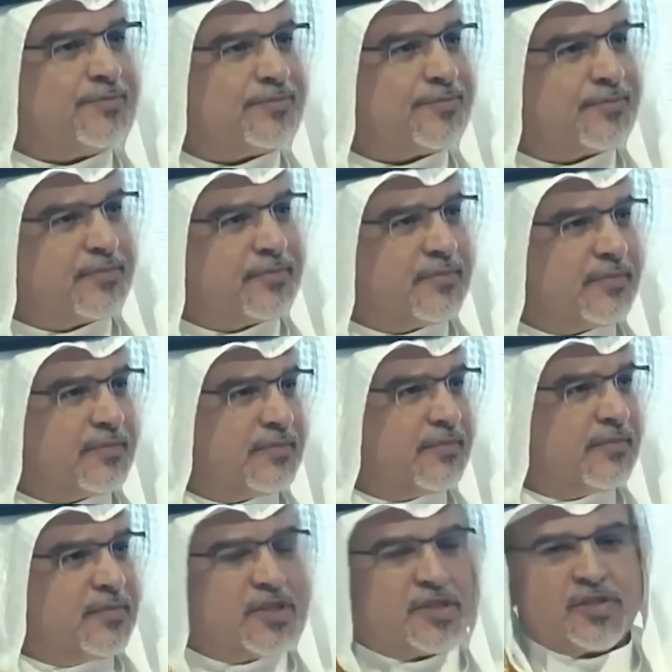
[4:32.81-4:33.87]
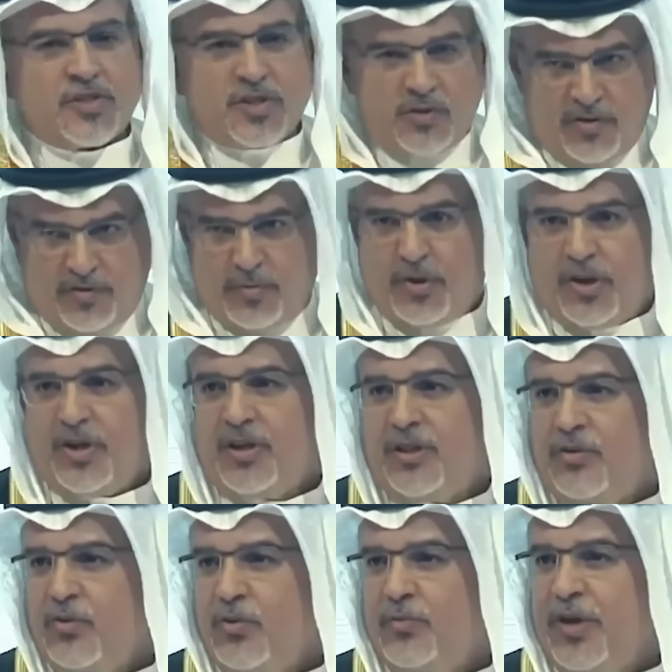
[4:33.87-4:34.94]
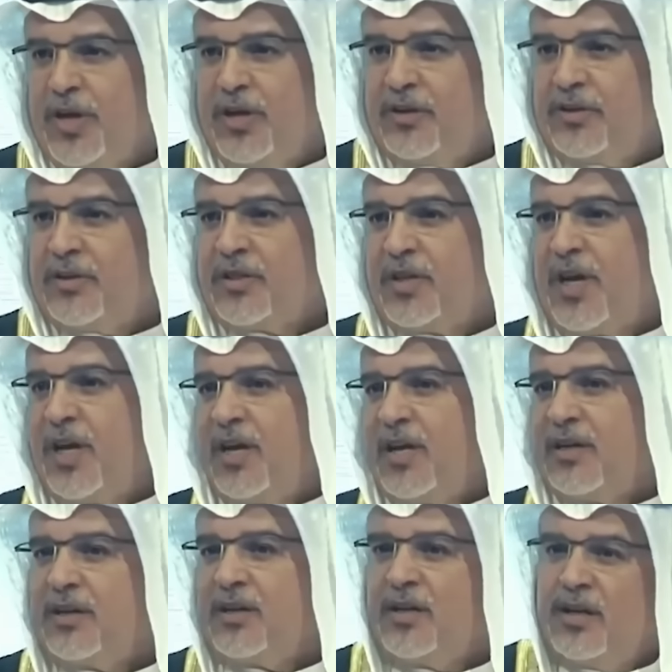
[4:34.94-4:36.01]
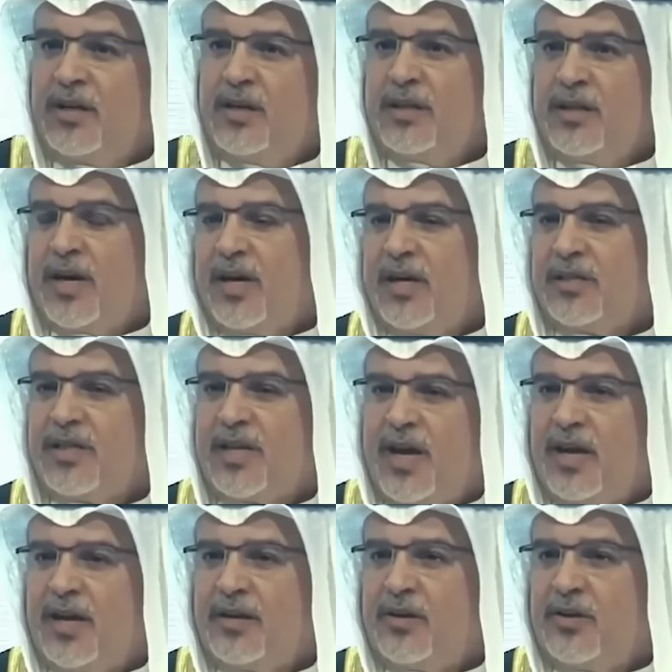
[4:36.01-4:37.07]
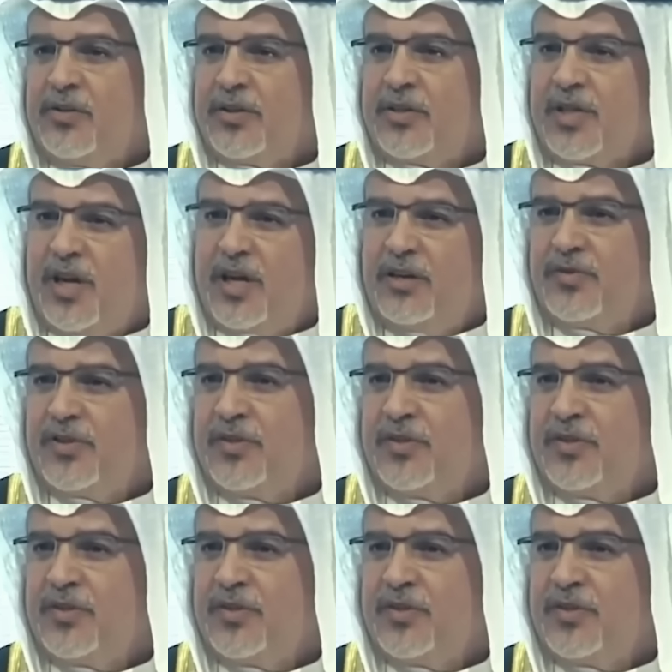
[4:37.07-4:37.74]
not saying that the others haven't condemned October 7th. They have.